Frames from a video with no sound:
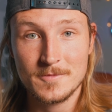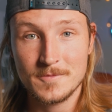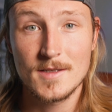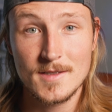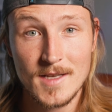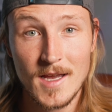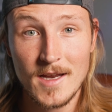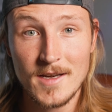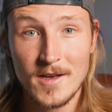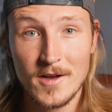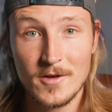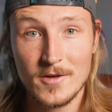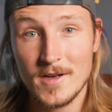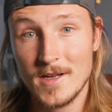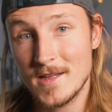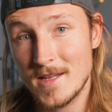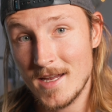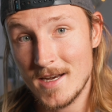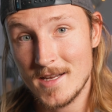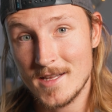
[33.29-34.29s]
Side note,
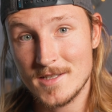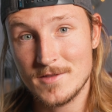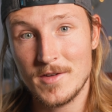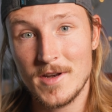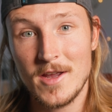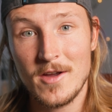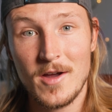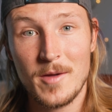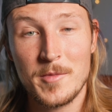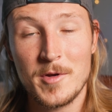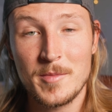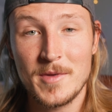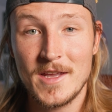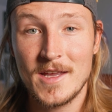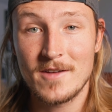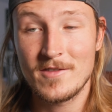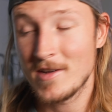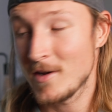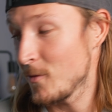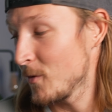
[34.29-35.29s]
at the end of this video, I'm gonna be
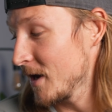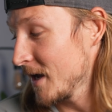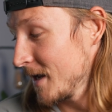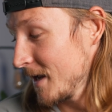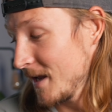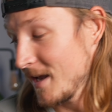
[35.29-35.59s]
giving away